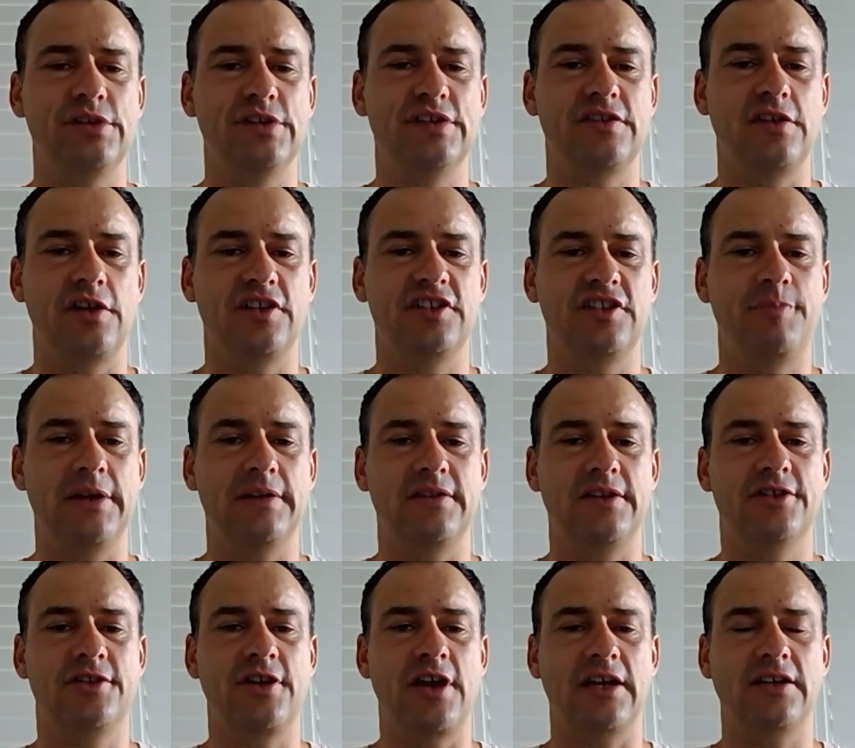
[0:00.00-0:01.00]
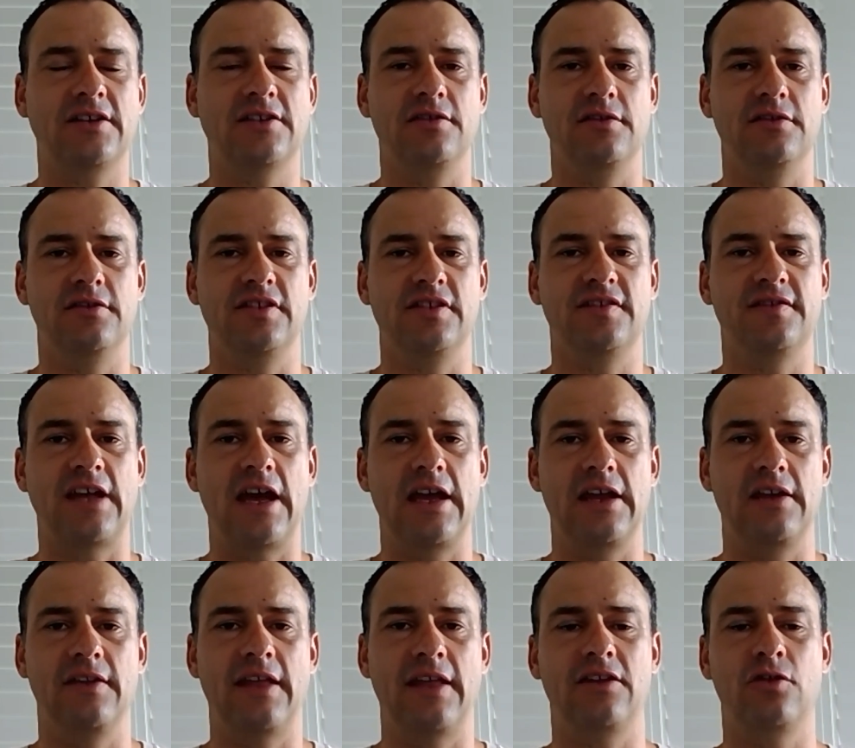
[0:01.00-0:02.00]
so I expect the track to stay in
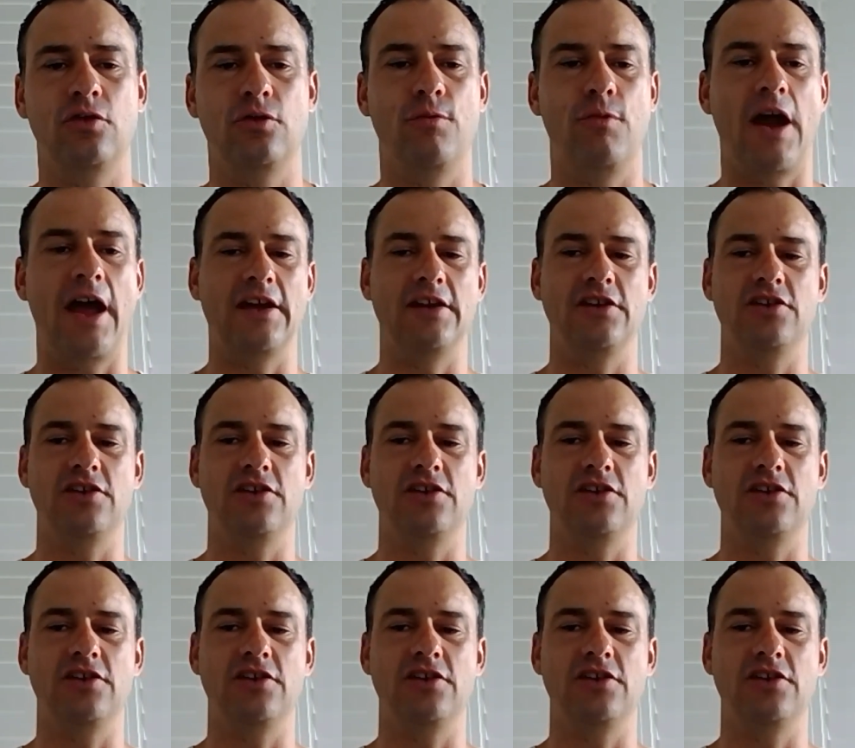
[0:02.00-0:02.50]
that good range,